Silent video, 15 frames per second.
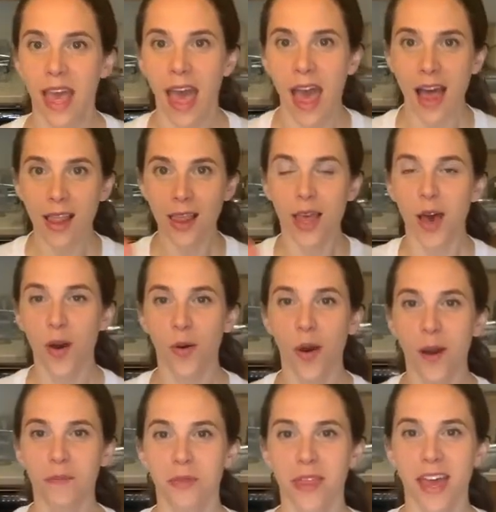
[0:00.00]
Hello
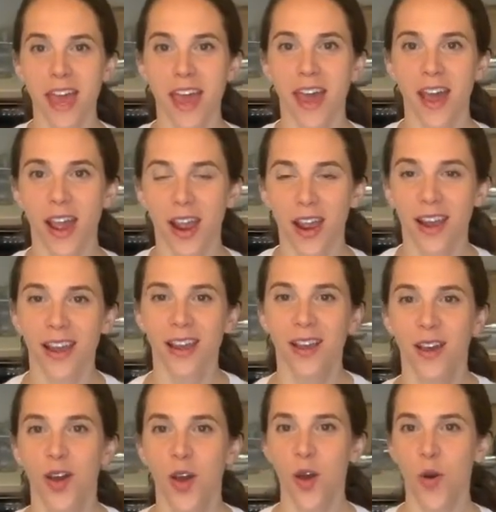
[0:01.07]
up there.
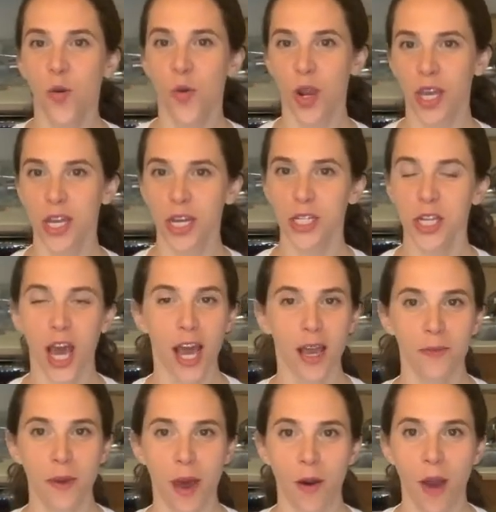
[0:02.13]
We're going to talk
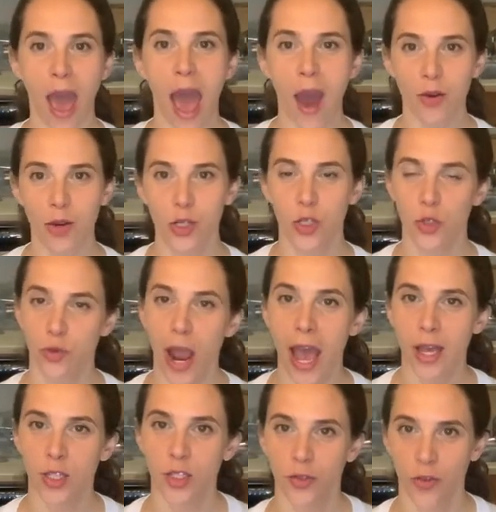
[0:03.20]
about how to
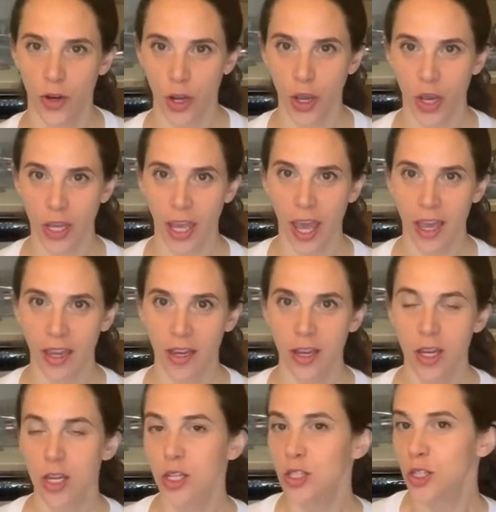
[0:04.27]
dress for cooking.
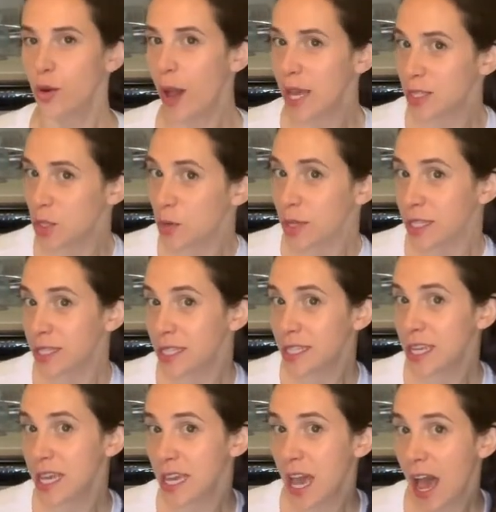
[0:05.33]
So as you can
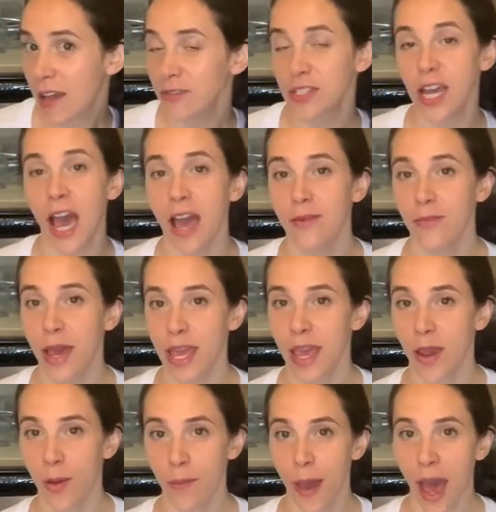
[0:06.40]
see, I've tied my
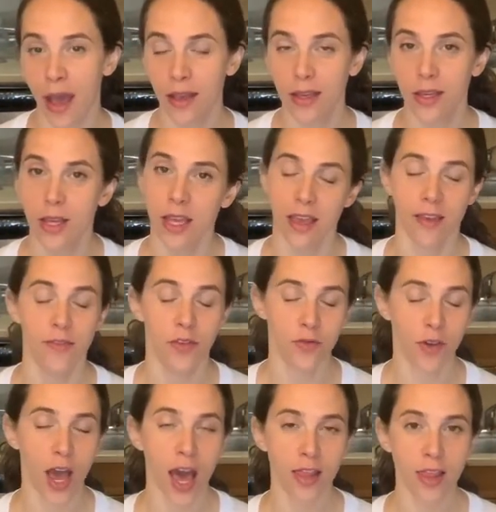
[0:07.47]
hair back. If you've
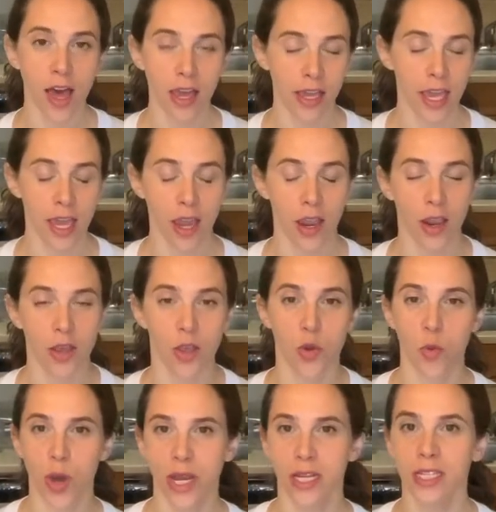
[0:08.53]
got long hair, you
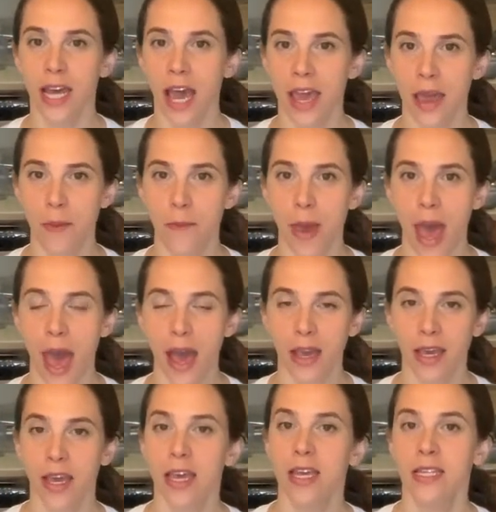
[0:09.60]
want to tie it
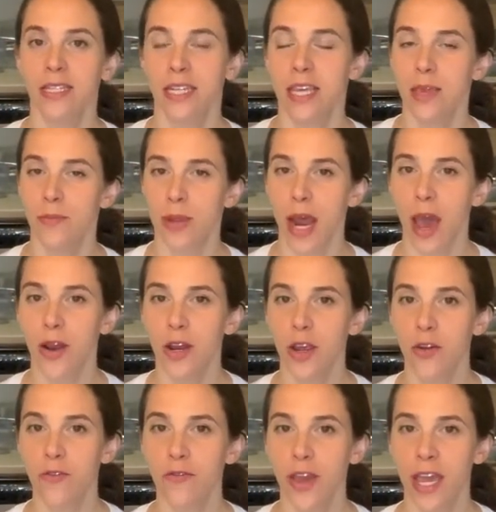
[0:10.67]
back to keep it out of
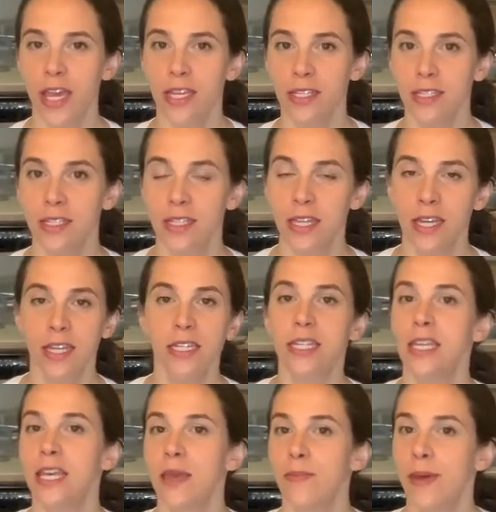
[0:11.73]
your face, to
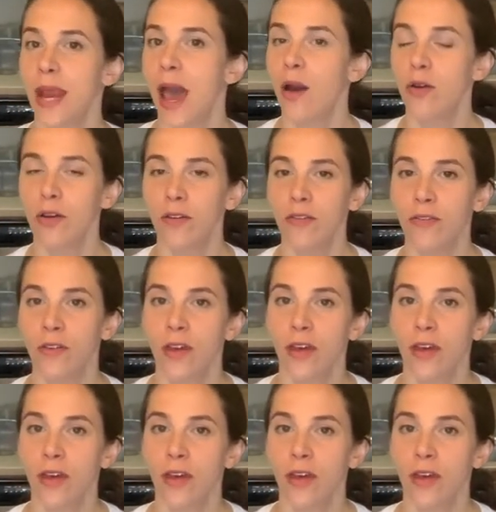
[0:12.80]
keep it out of